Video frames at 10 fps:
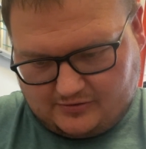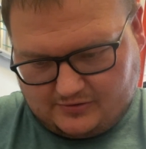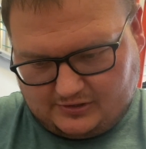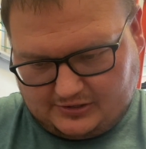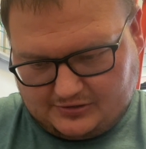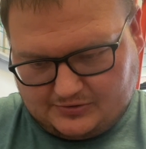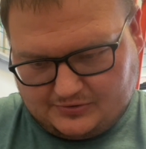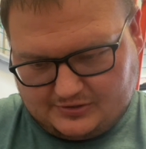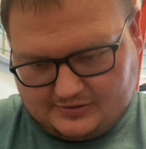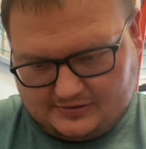really
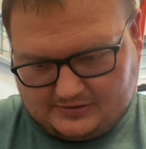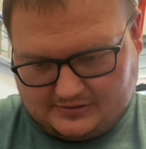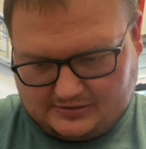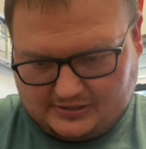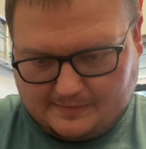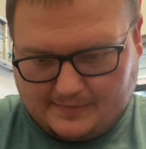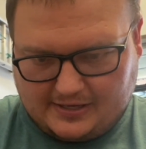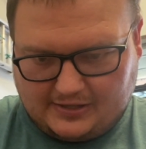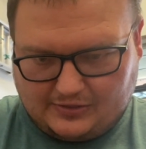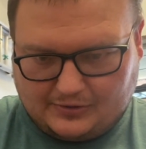good. It
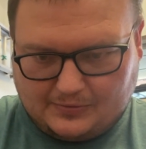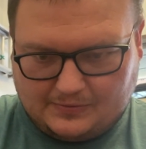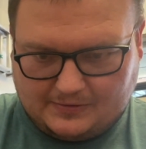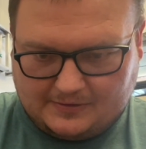may though.